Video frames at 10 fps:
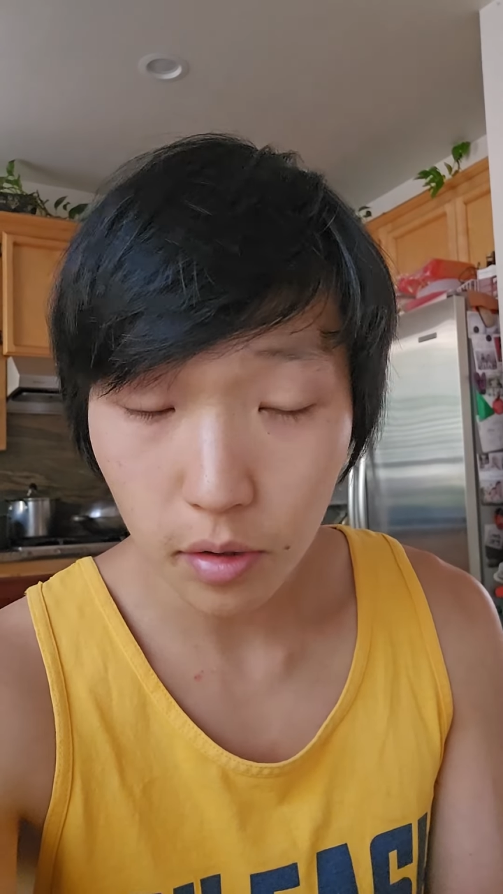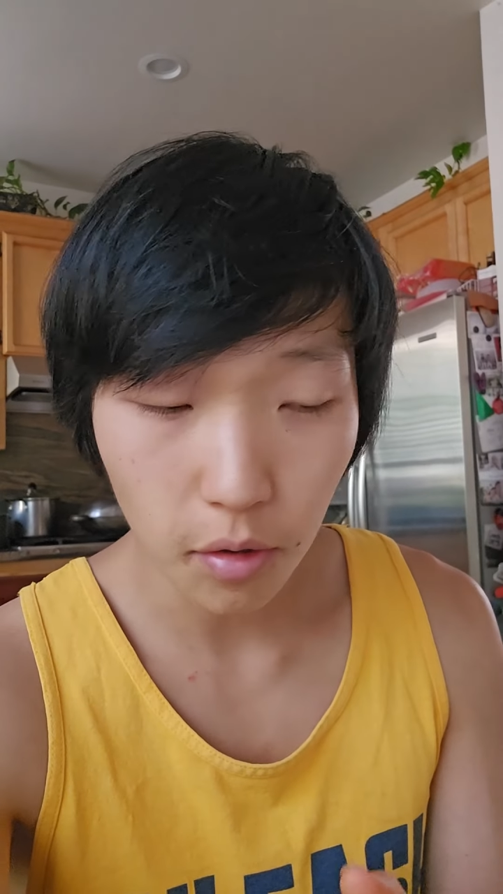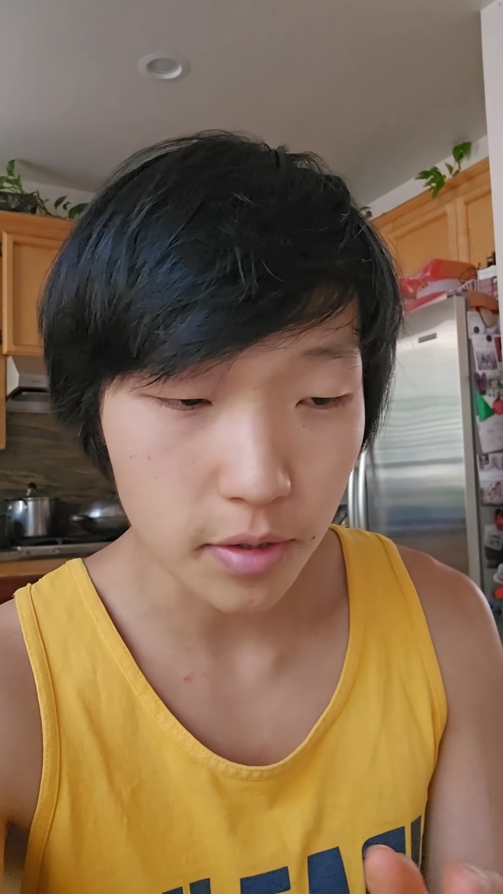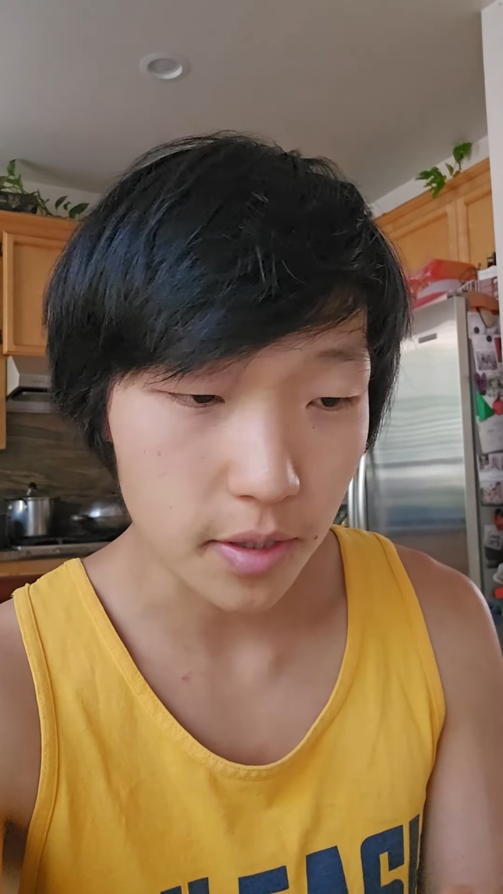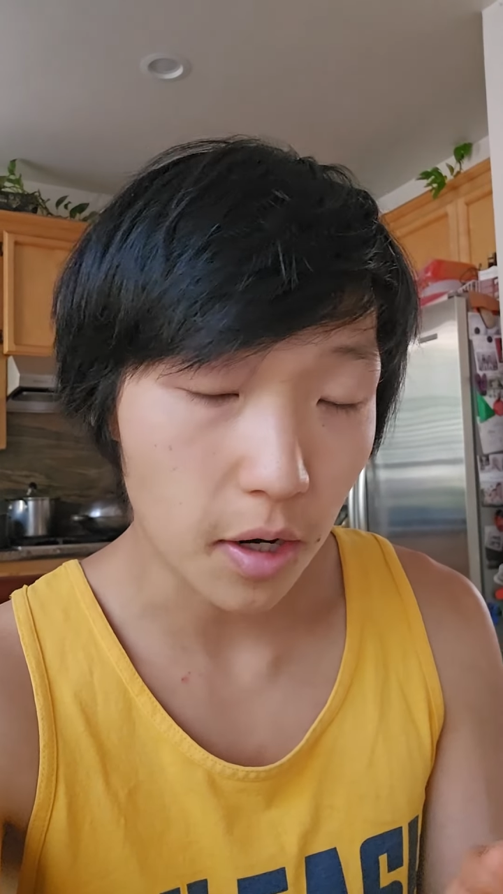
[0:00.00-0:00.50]

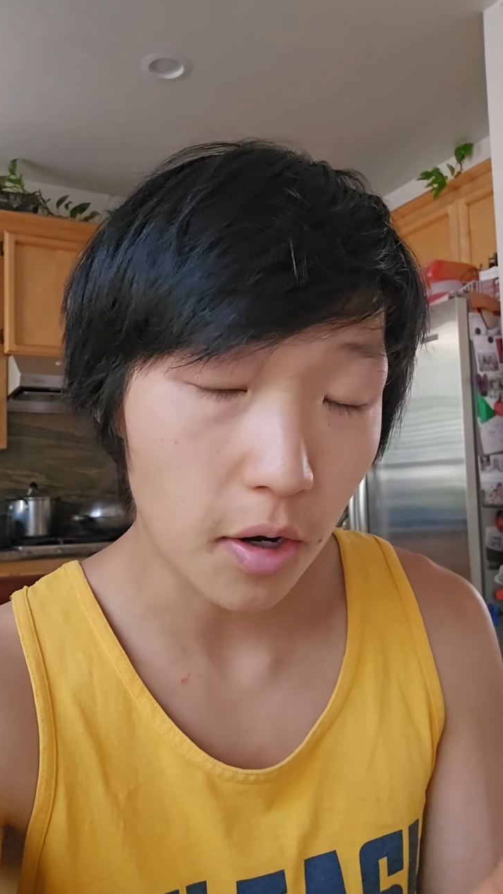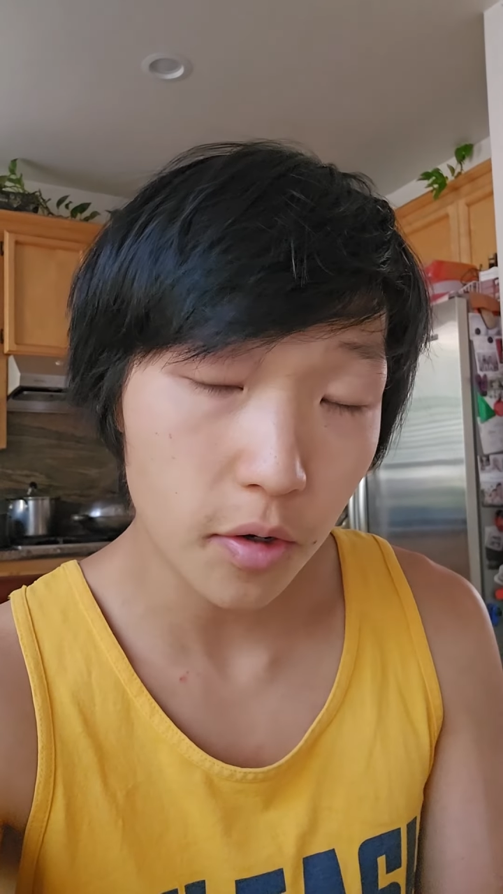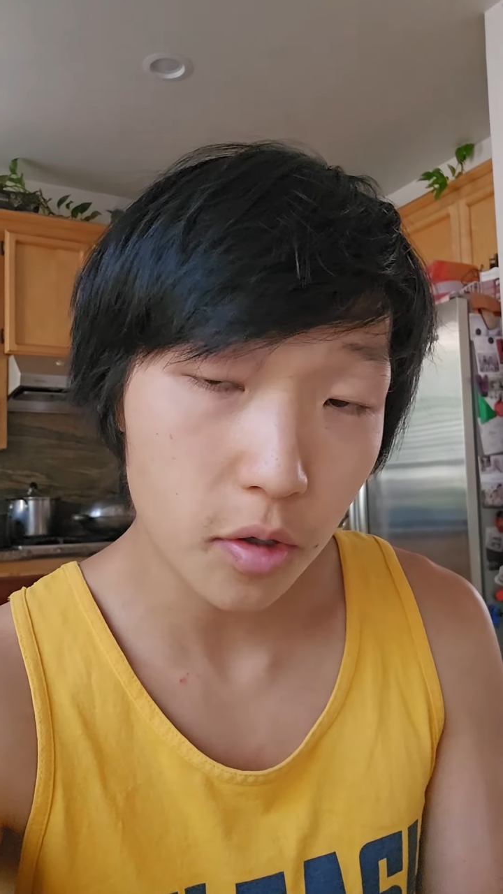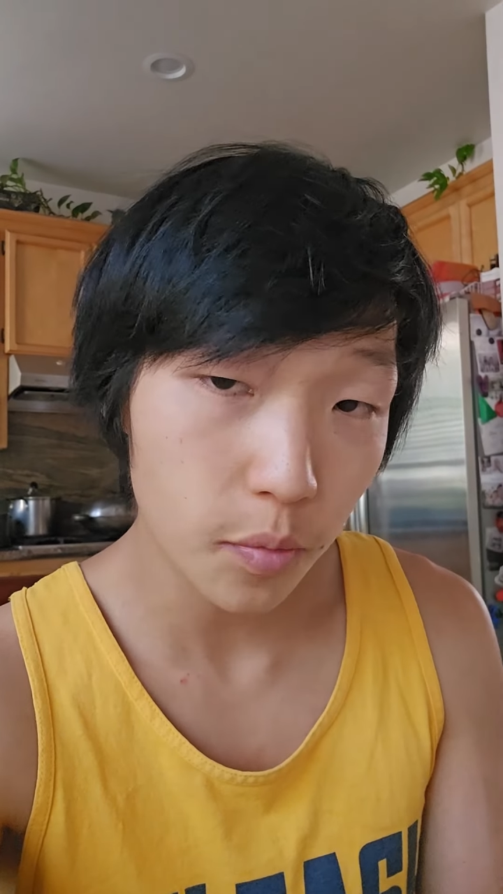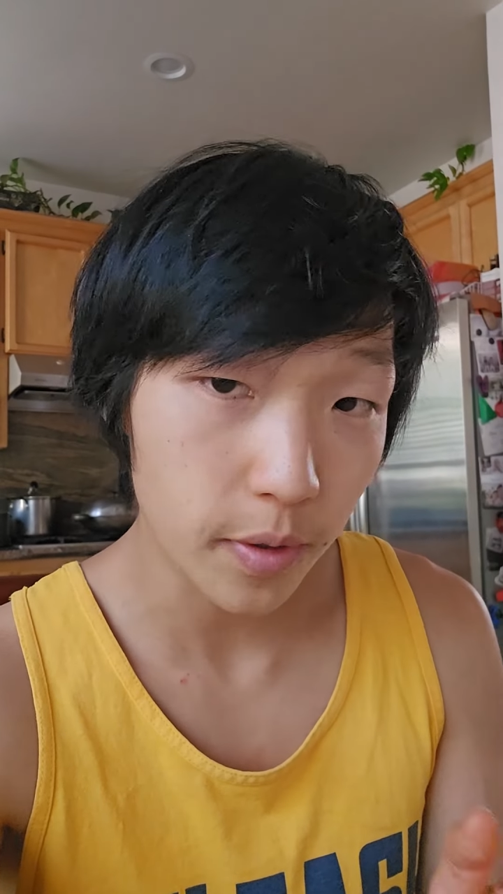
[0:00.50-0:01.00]
or is it
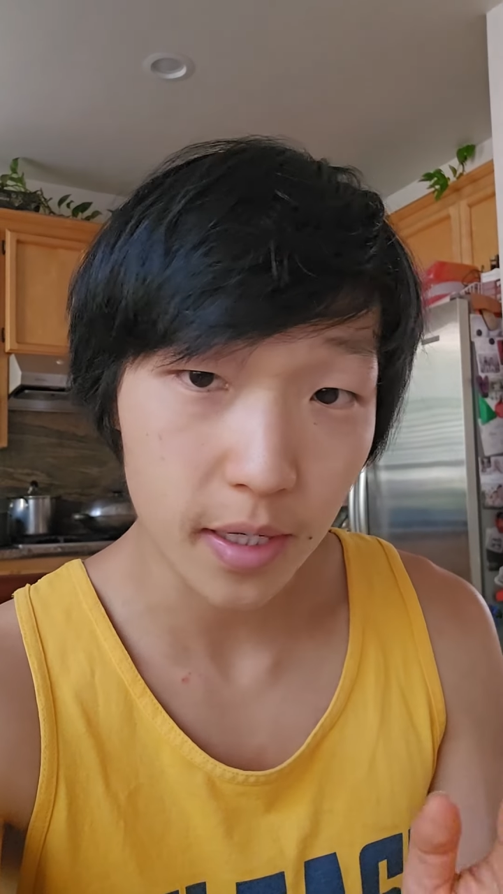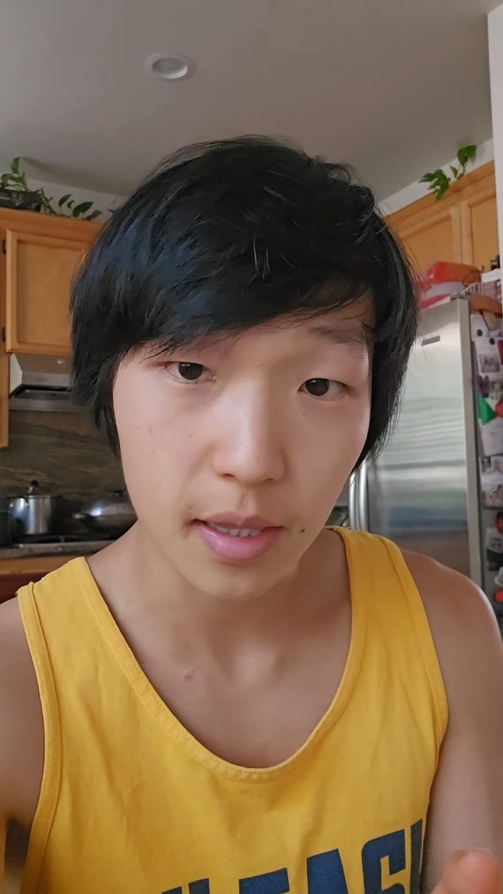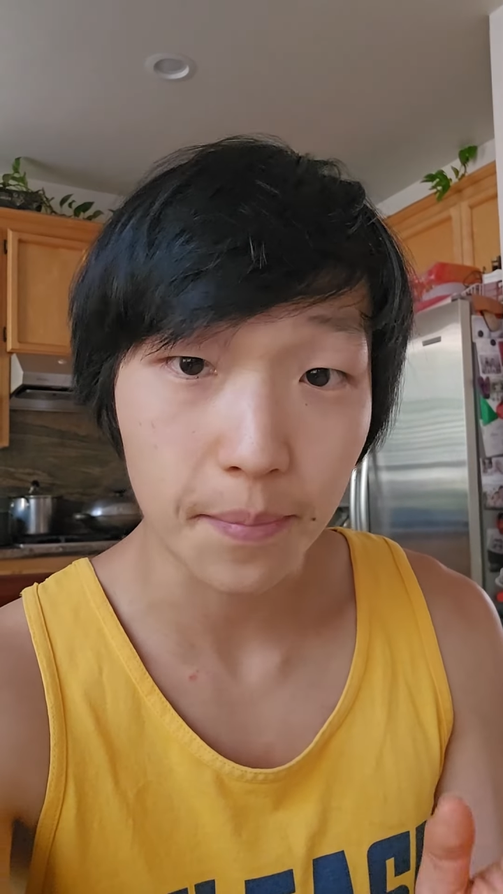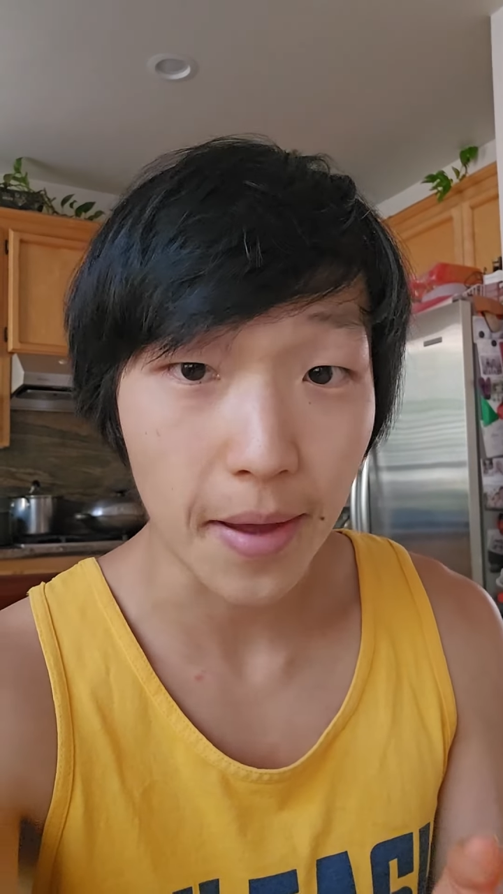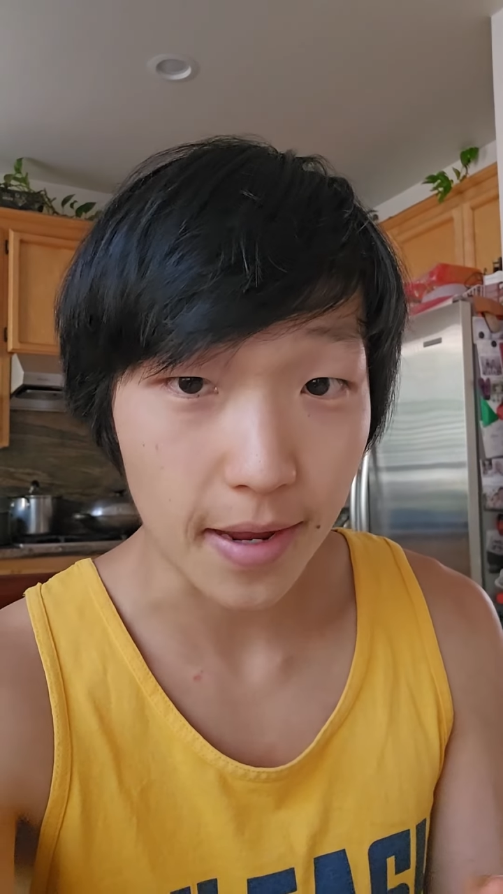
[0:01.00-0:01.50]
harder to
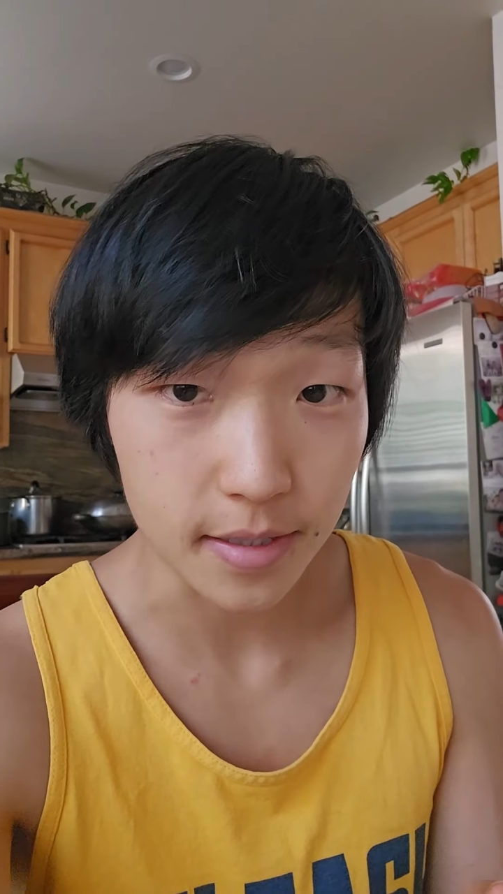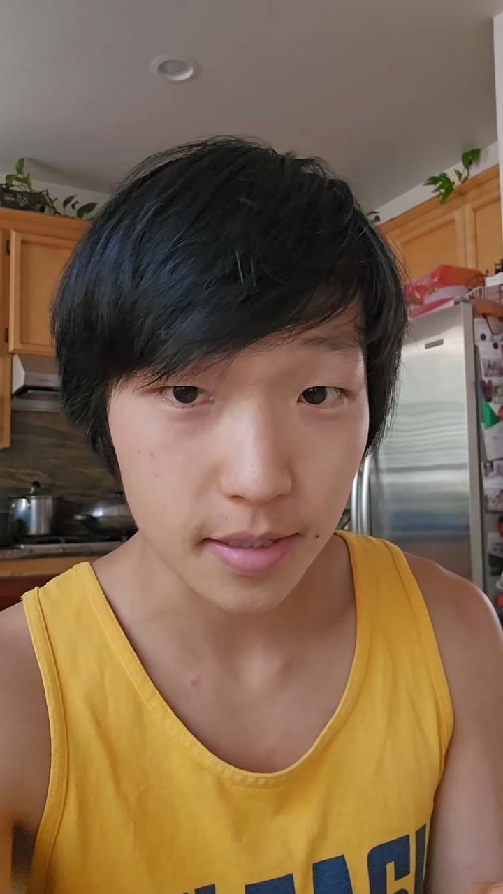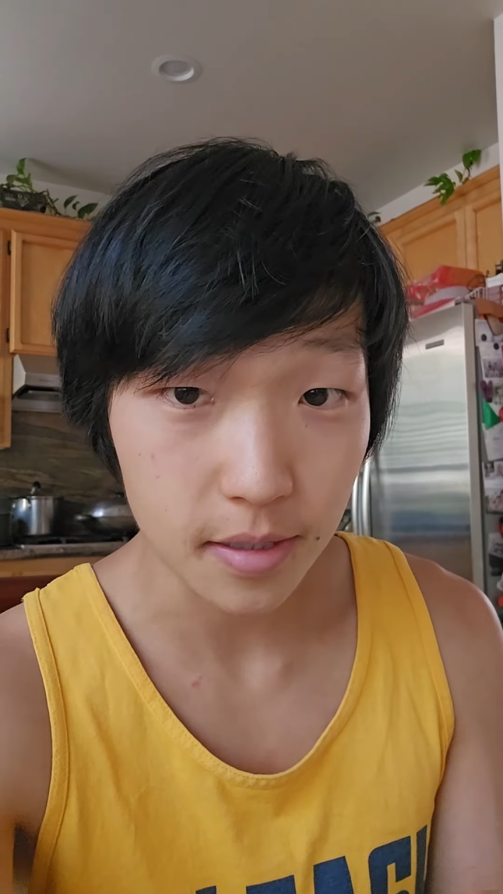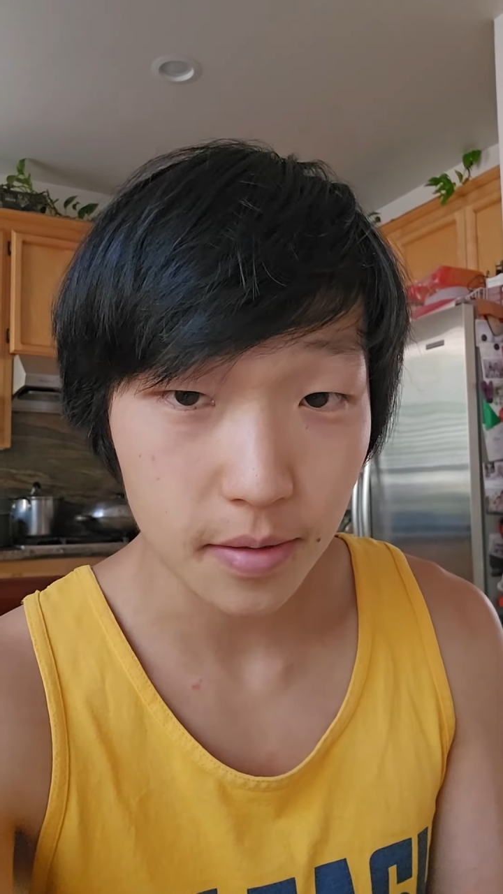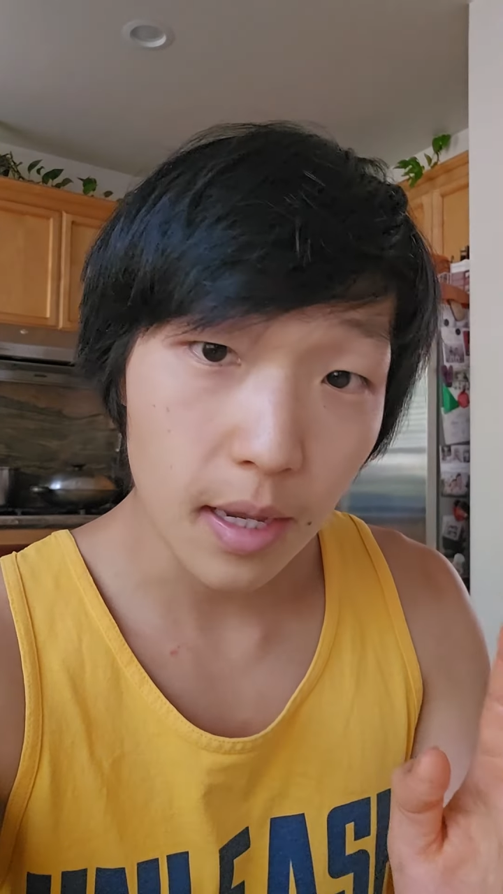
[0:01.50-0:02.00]
predict the past?